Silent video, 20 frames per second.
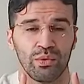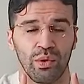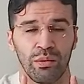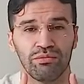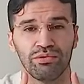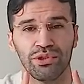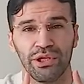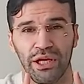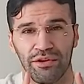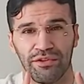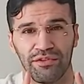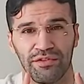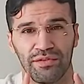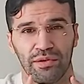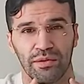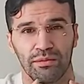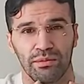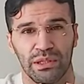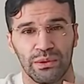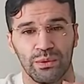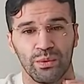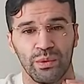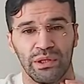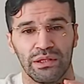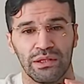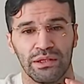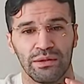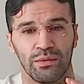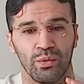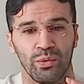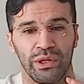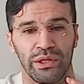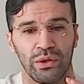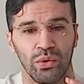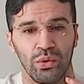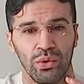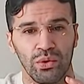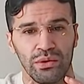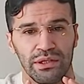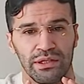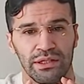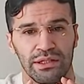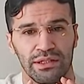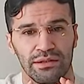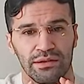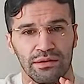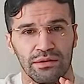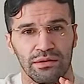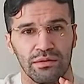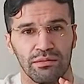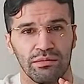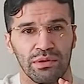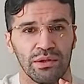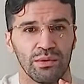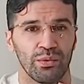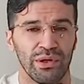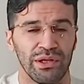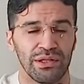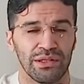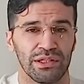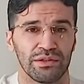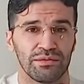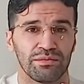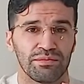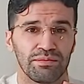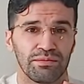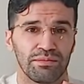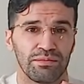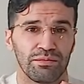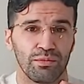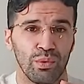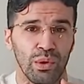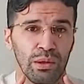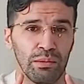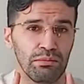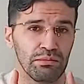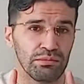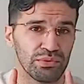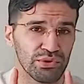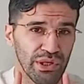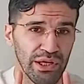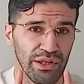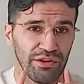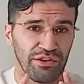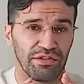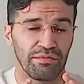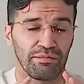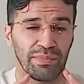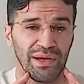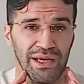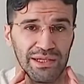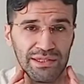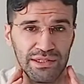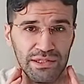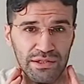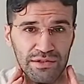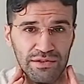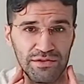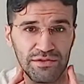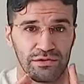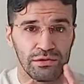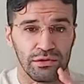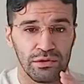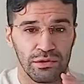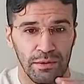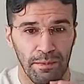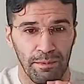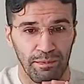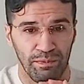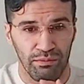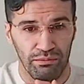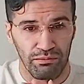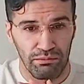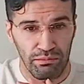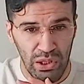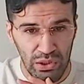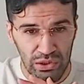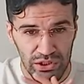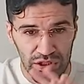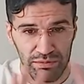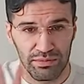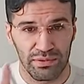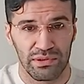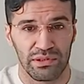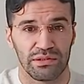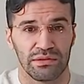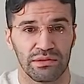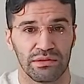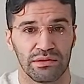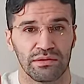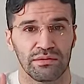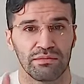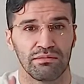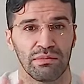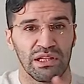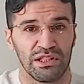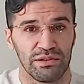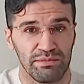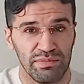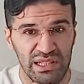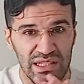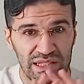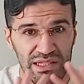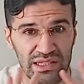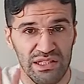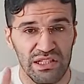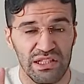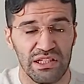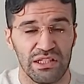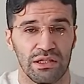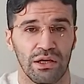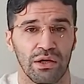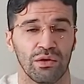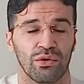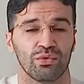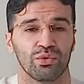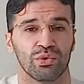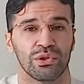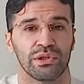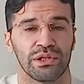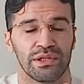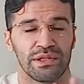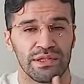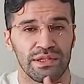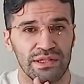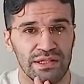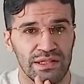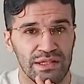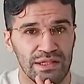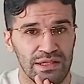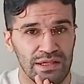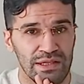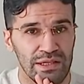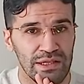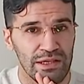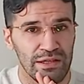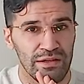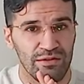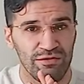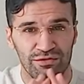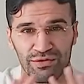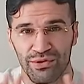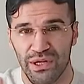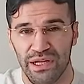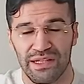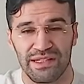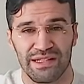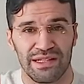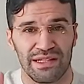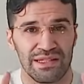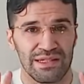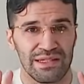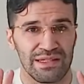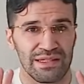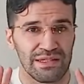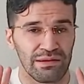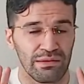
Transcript: one breath. But when that one breath passes through multiplicity of words, phrases,